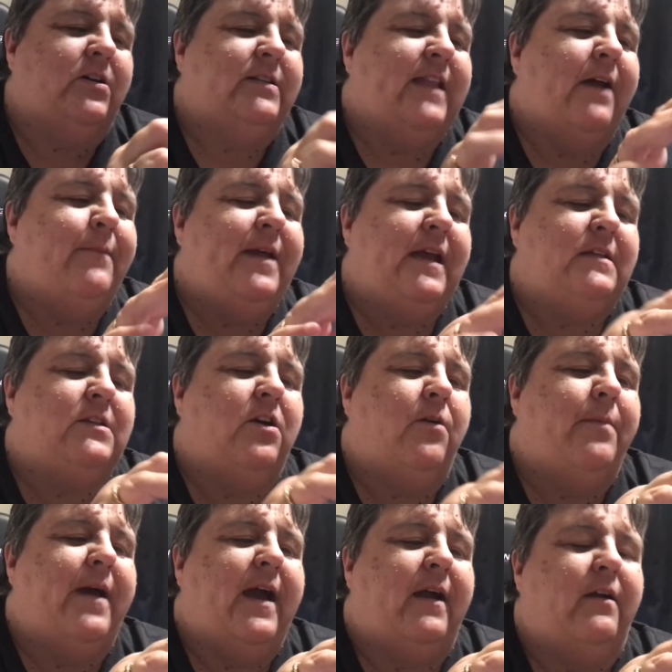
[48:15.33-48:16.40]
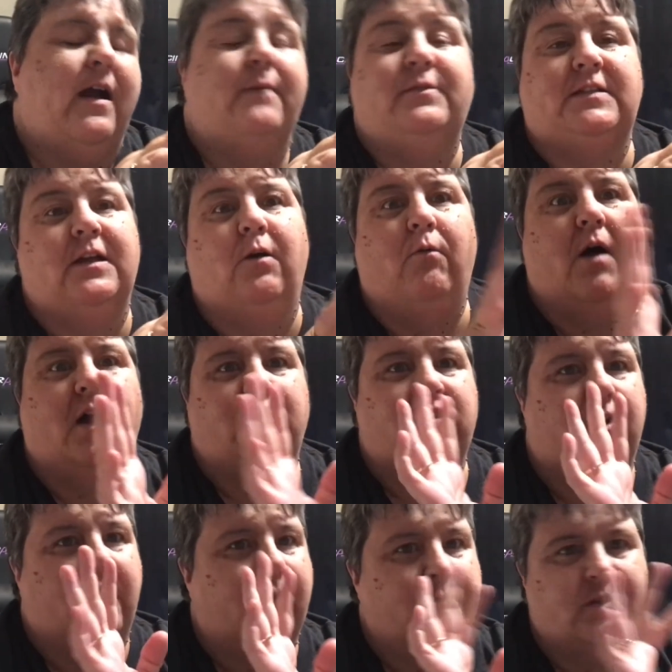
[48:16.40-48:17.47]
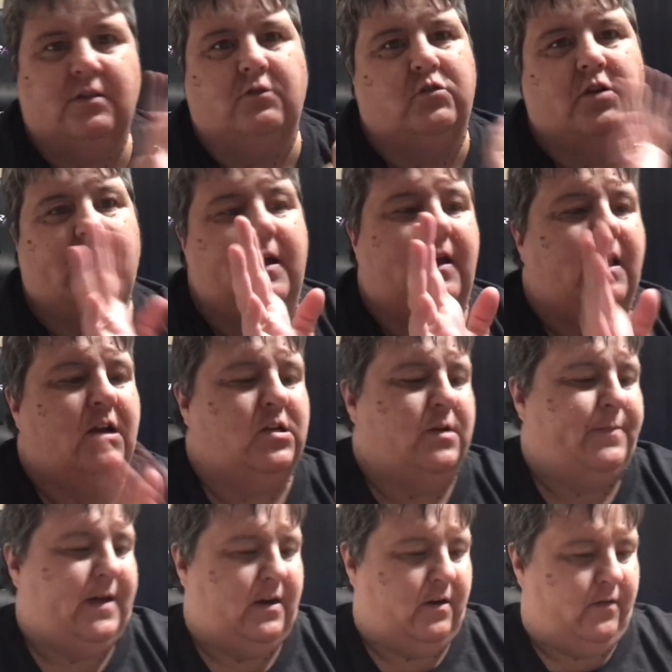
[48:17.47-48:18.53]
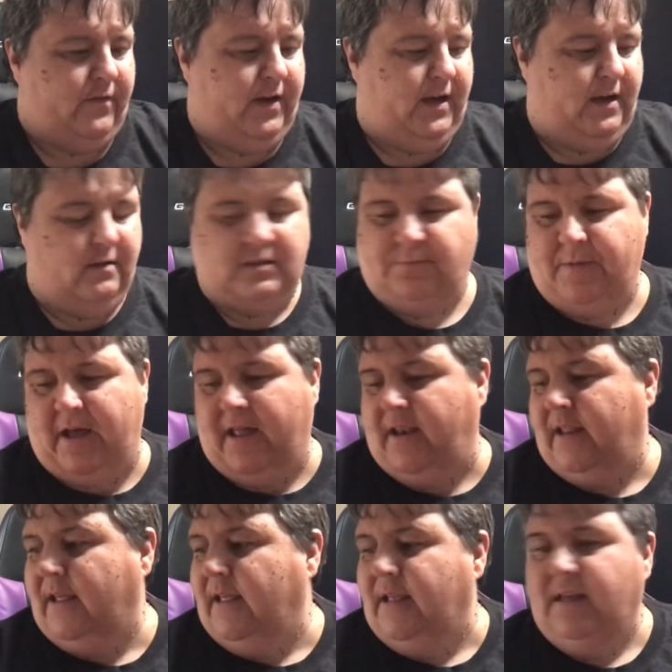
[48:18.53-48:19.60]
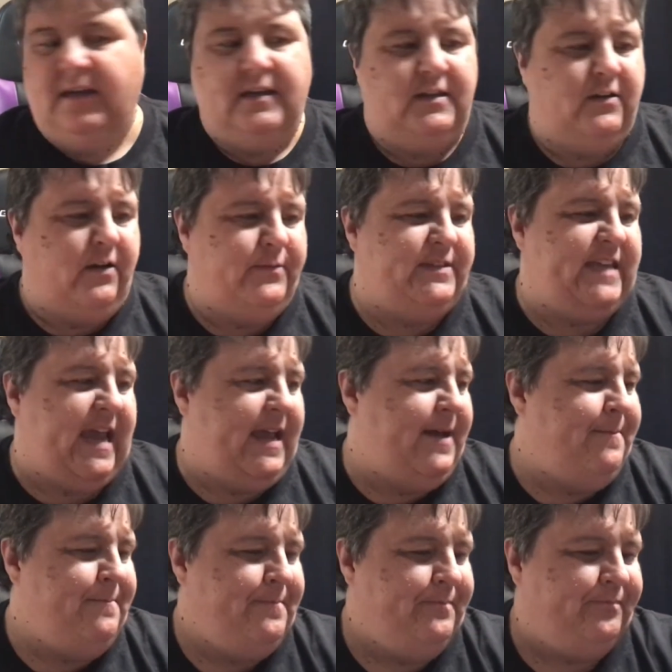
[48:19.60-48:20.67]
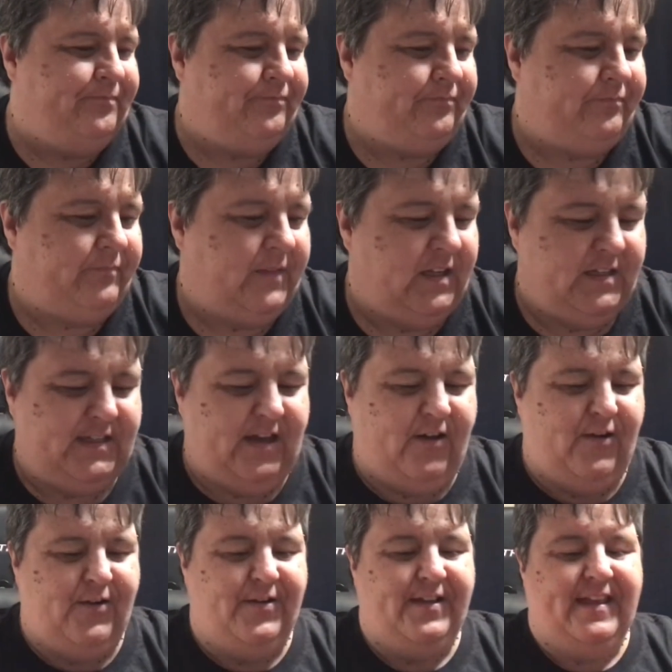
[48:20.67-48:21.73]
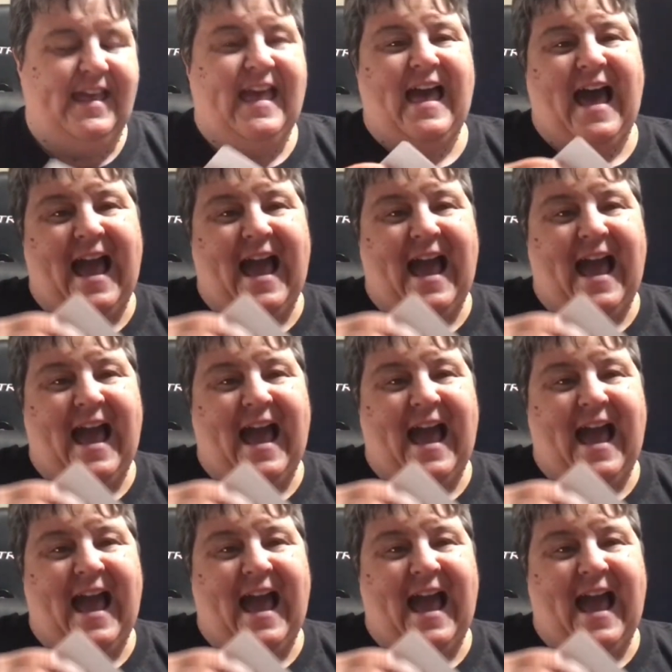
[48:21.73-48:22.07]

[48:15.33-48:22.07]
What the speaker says: Now I'm going to have to go back. I'm still watching. I'm still trying to catch up on her videos. But, you know what I'm saying? So, I